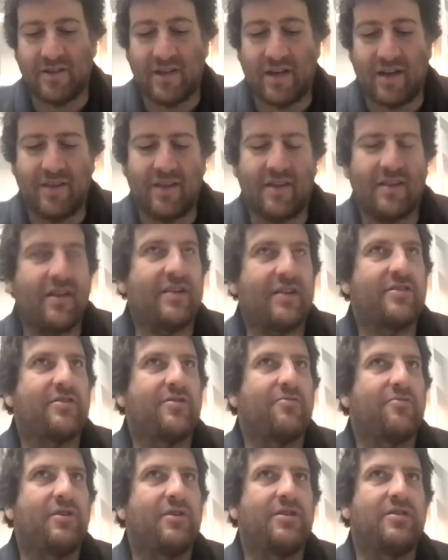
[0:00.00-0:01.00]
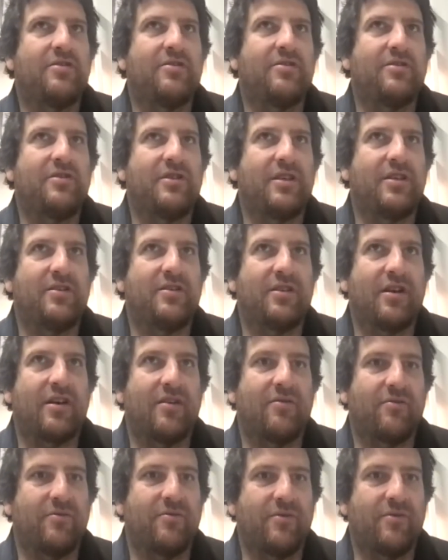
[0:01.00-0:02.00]
And I think that's the reason the season kind
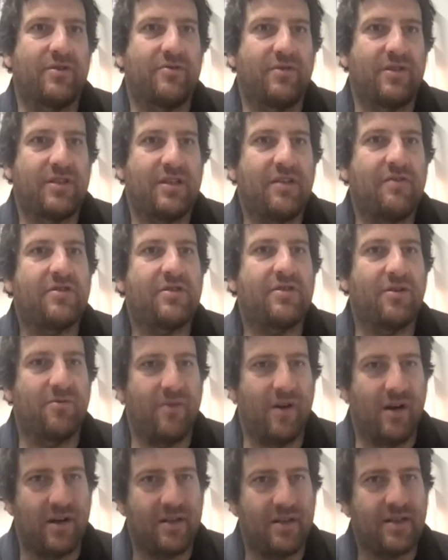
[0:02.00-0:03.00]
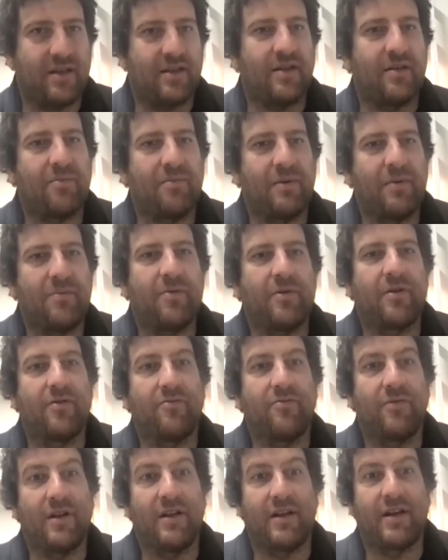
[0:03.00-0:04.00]
of was received so well is I think people could
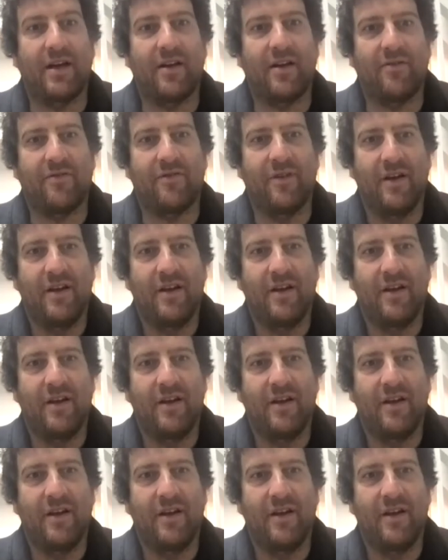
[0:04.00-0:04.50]
really kind of